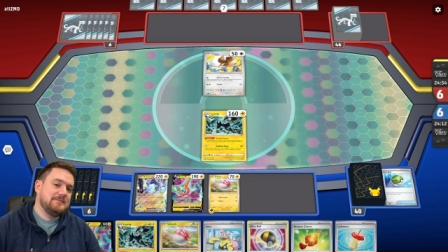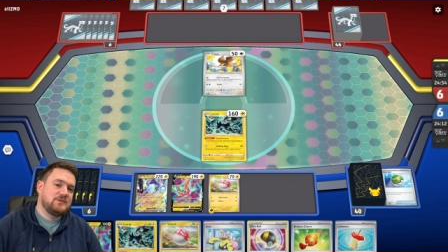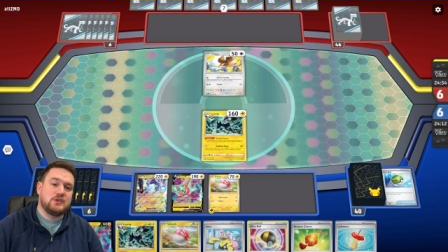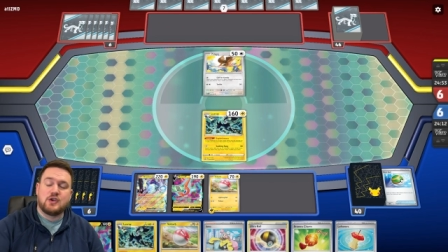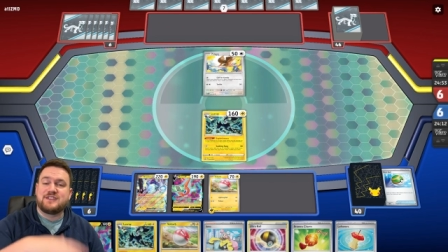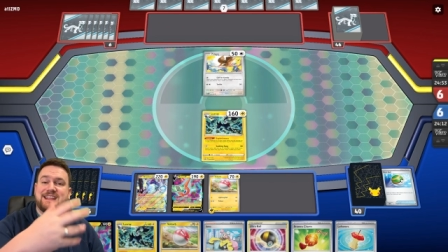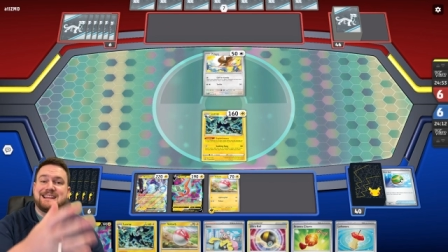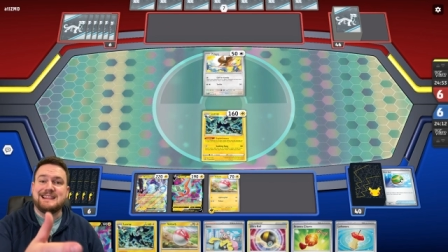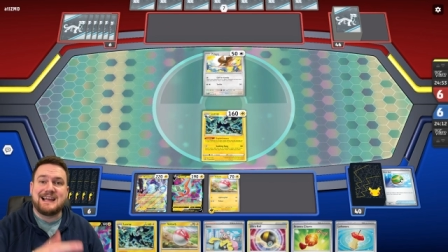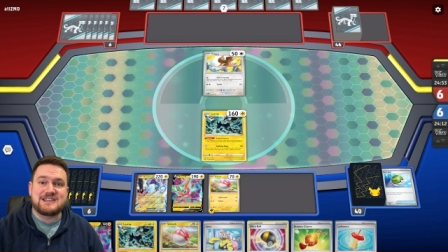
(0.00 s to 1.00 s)
You notice that
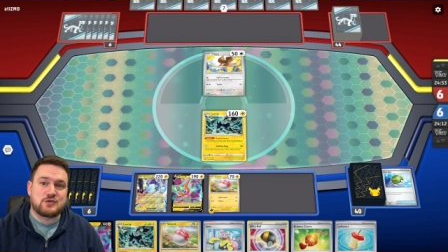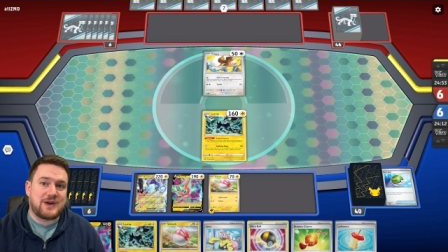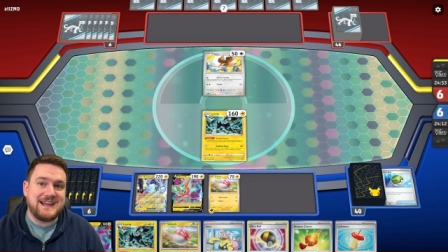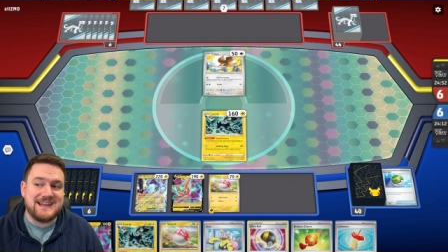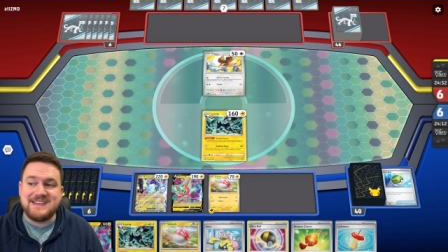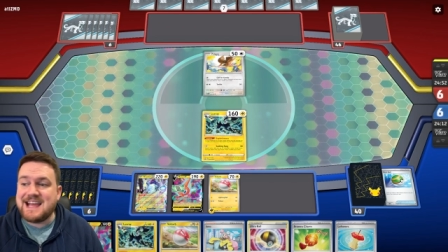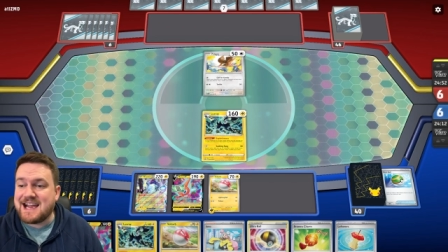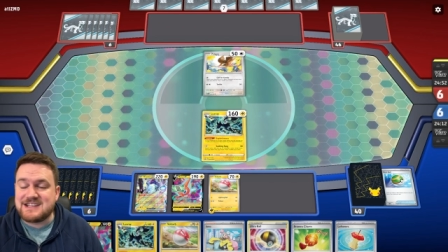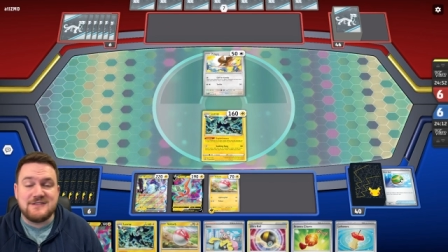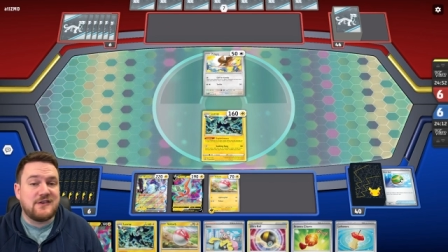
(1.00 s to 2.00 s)
Luxray in the
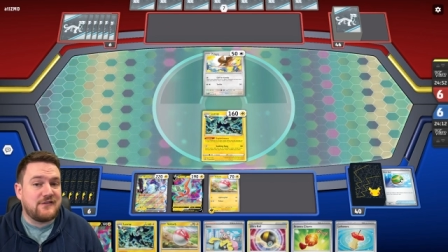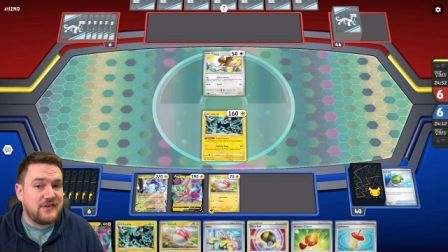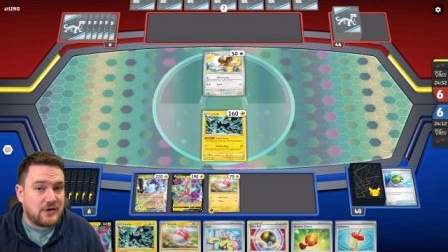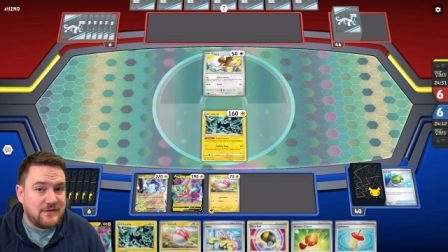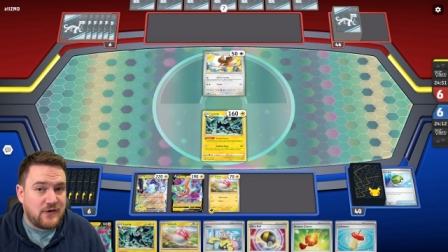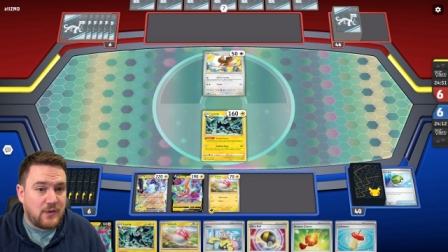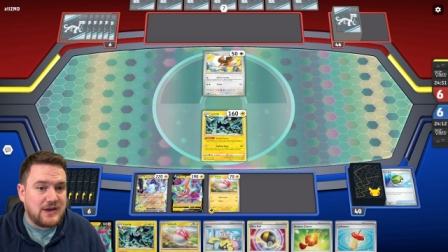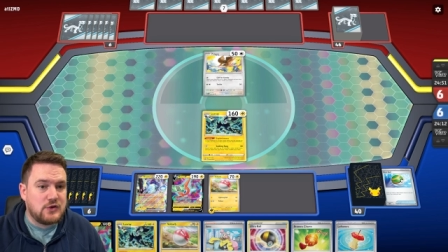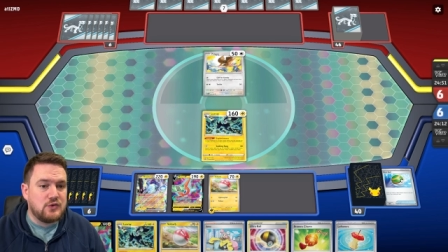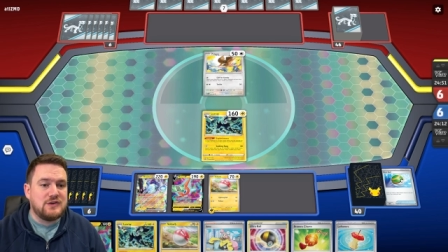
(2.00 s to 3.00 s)
active, very, very
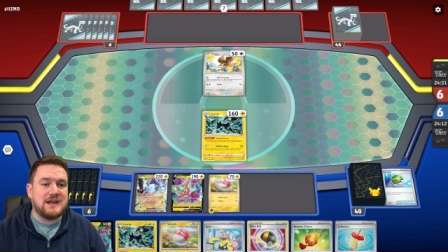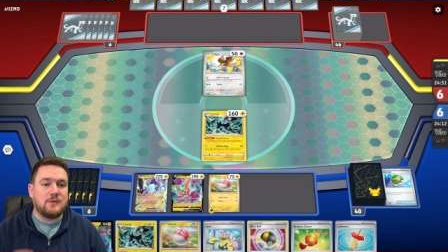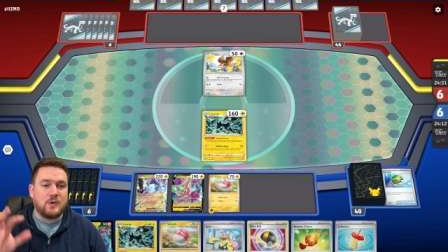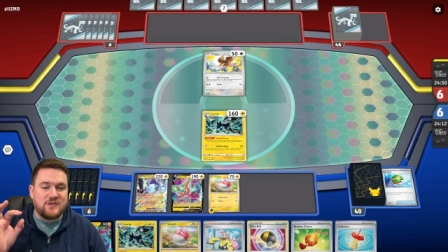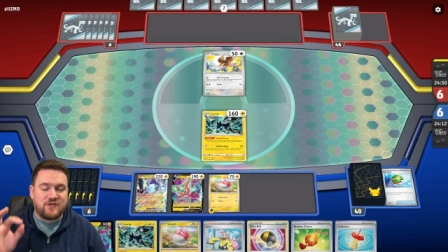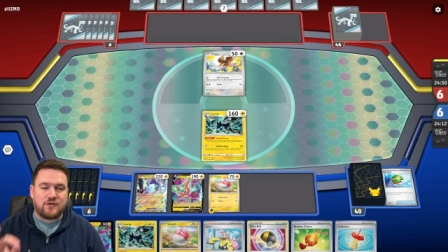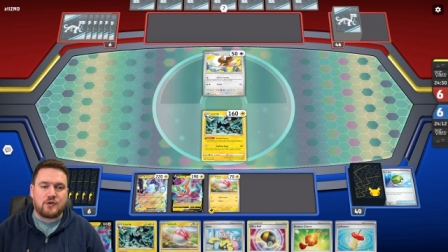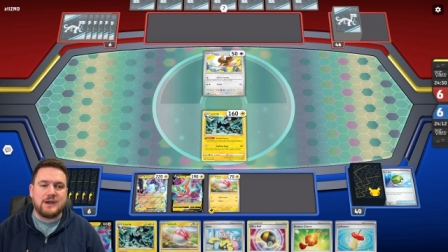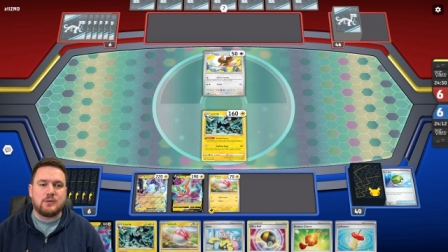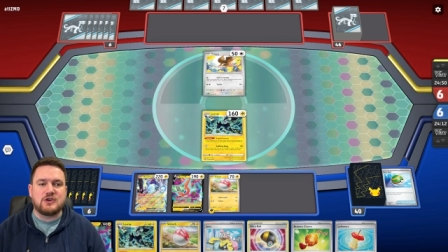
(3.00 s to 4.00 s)
good with
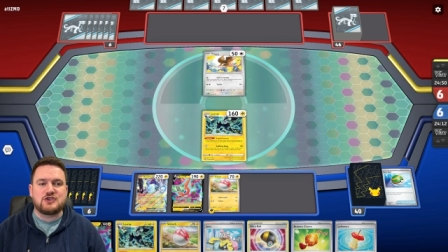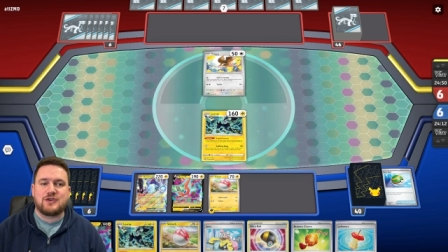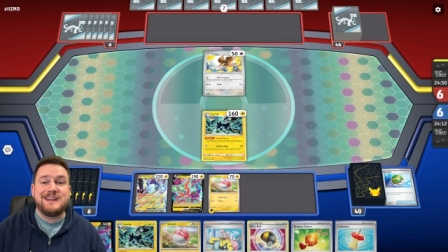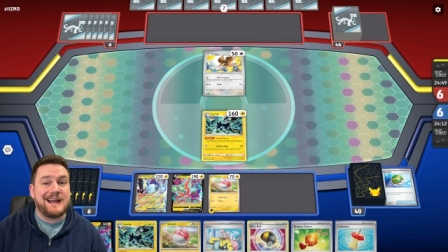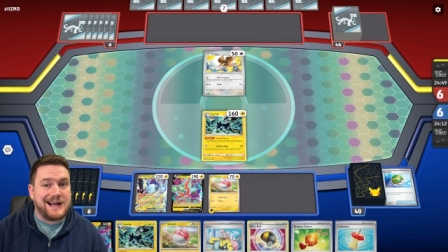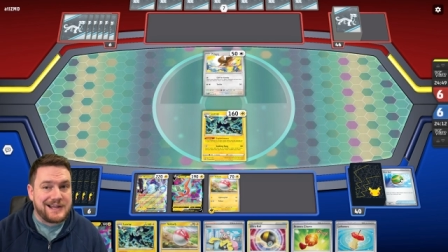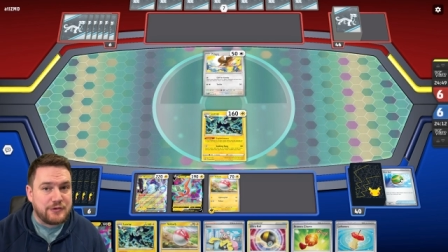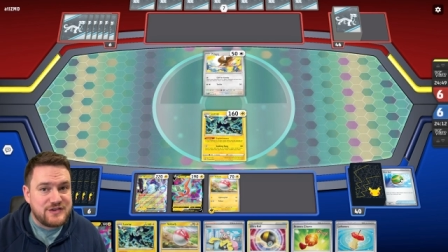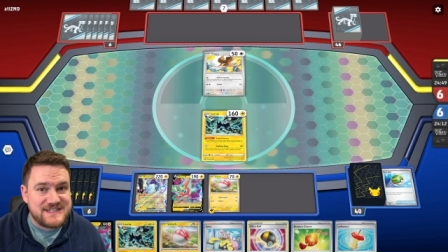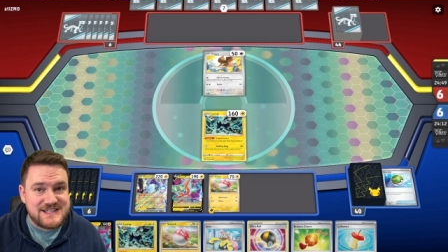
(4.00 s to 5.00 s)
free retreat,
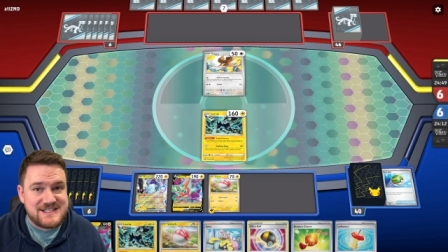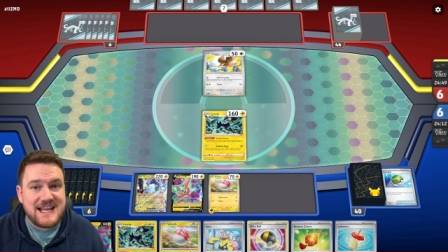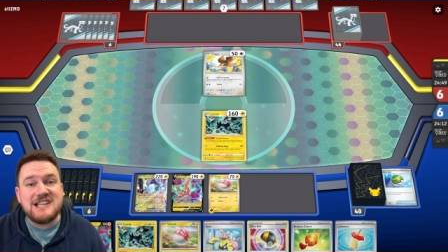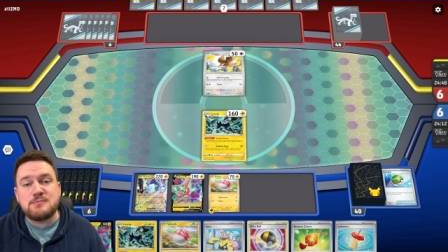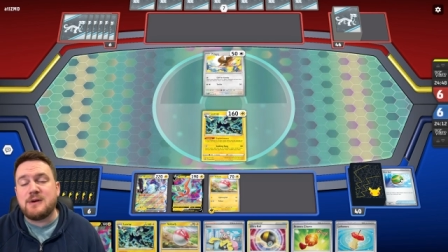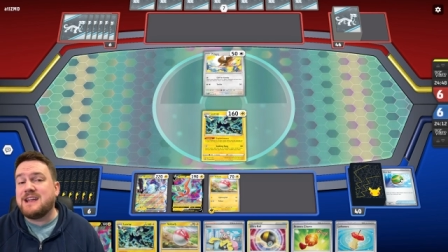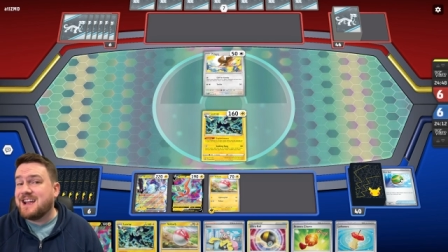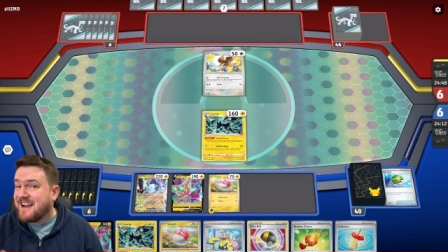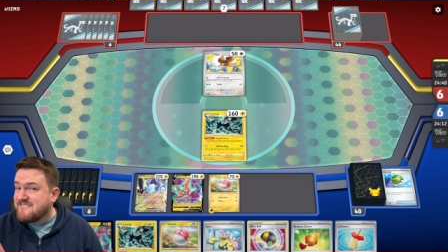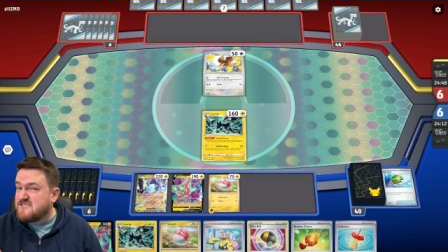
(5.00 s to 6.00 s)
160
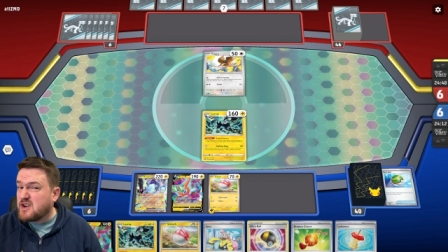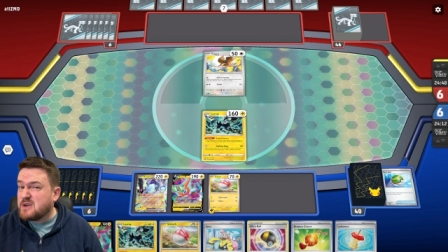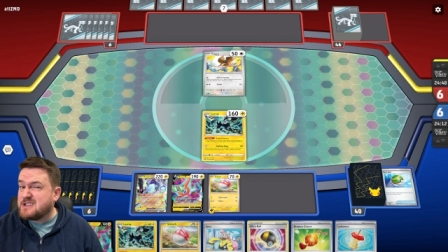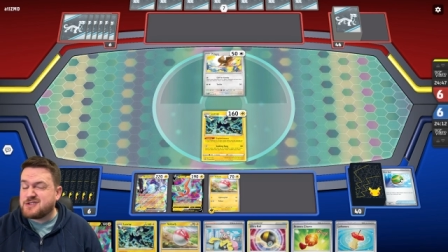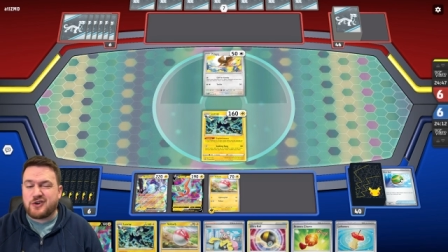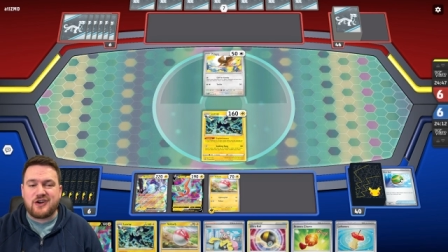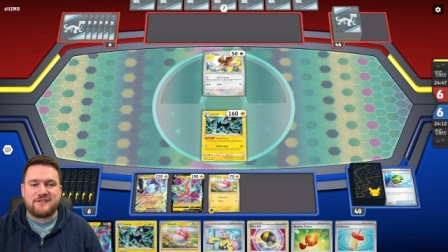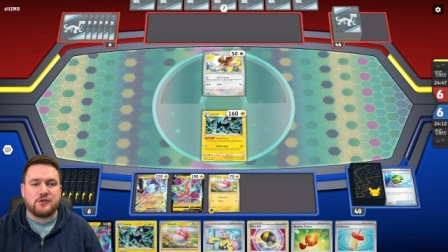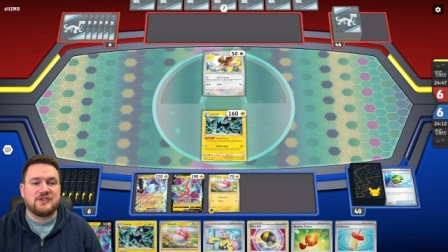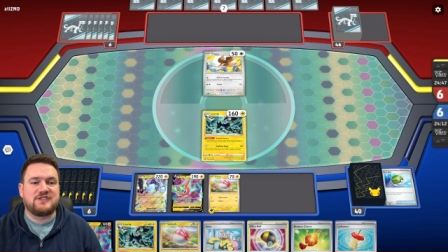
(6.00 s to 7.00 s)
HP, very strong
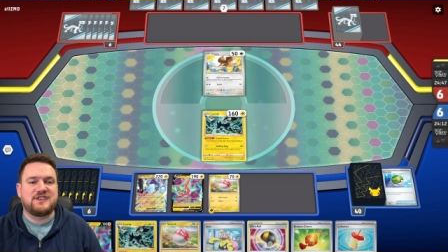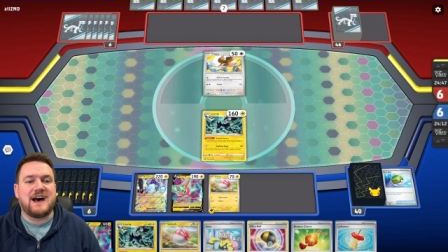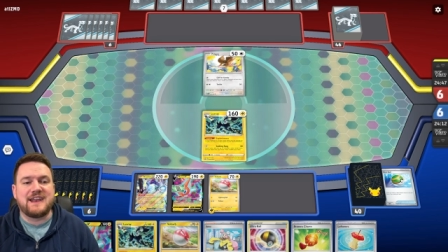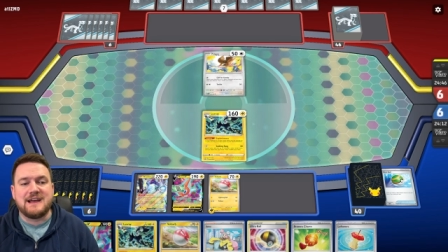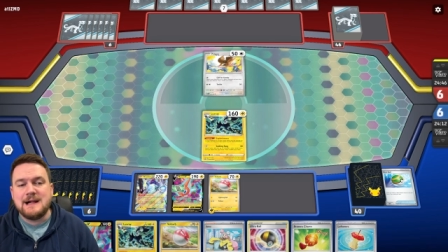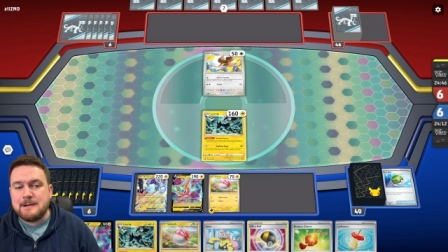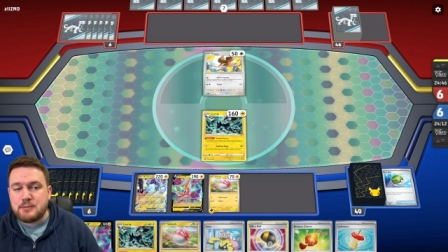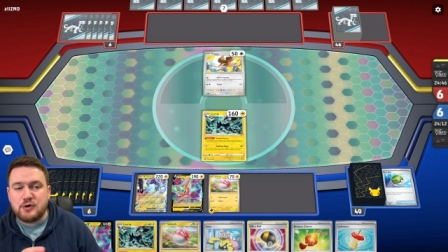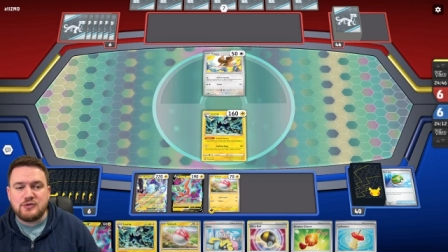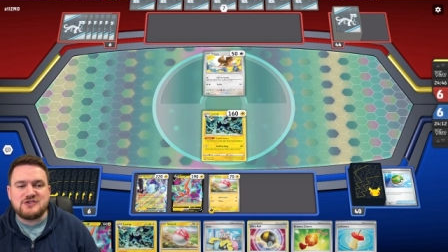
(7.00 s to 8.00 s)
for a starter,
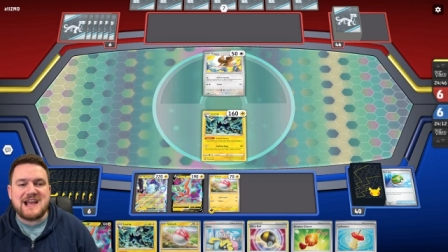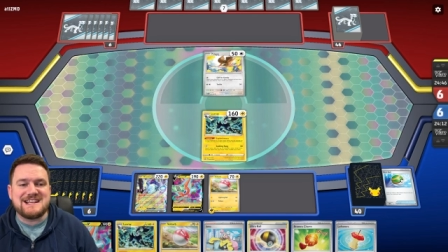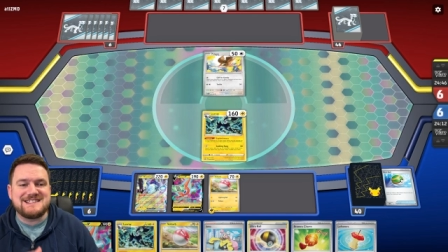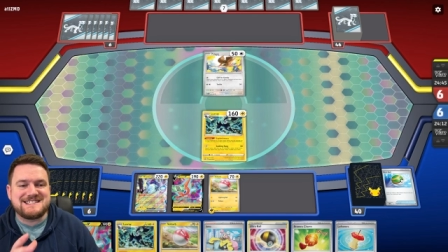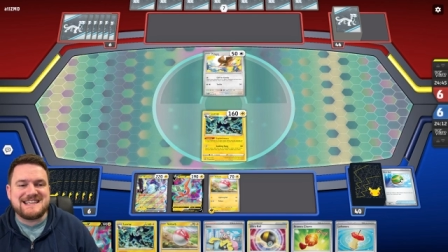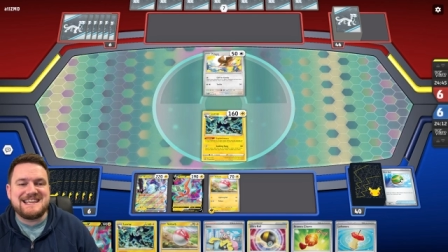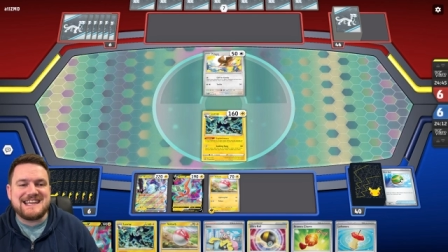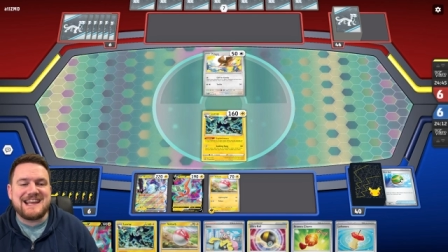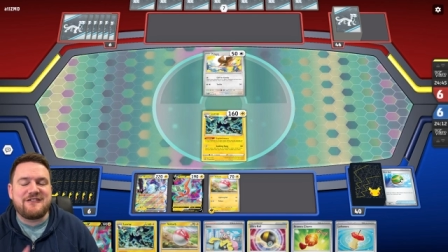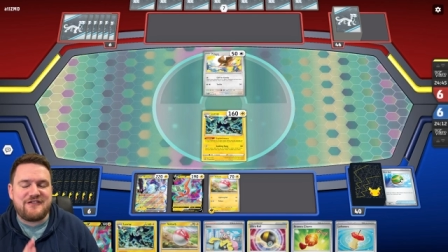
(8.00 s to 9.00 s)
but it also has
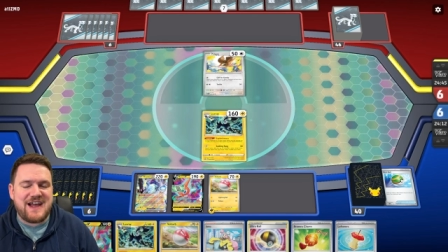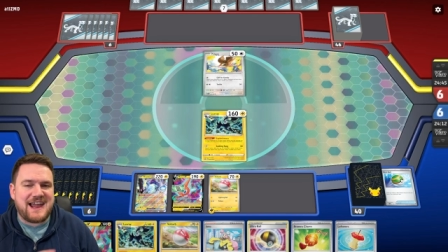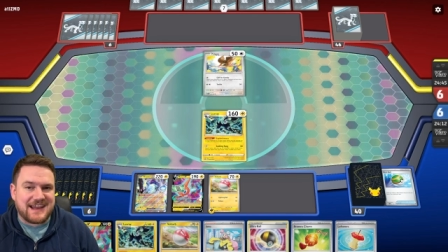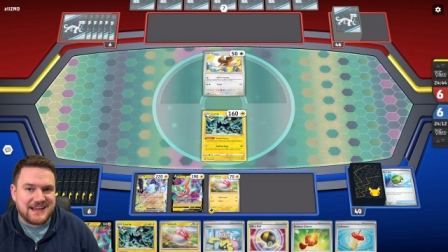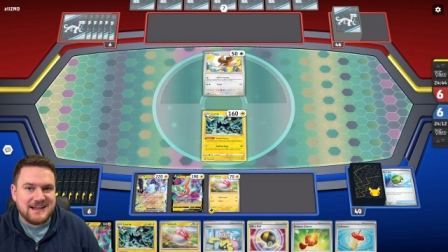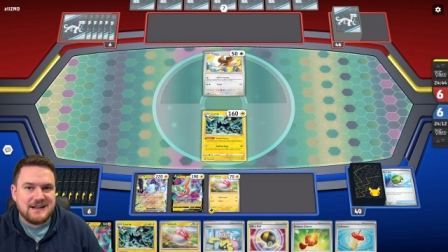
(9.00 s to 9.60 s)
Seeking Fang